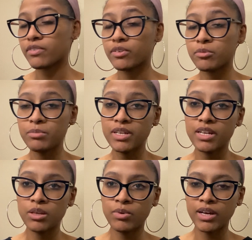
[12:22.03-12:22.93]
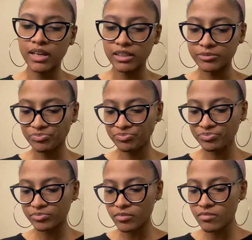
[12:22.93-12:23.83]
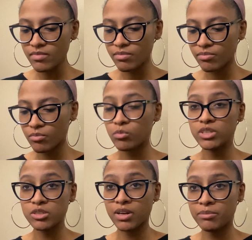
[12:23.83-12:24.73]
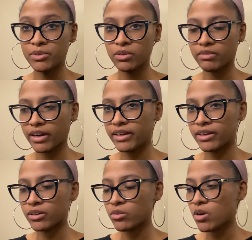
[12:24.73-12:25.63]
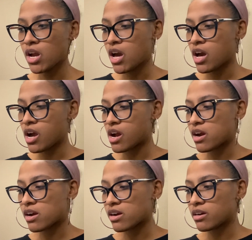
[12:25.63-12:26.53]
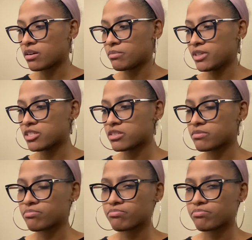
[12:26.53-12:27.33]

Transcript: me anyway, which is what I'm doing right now, is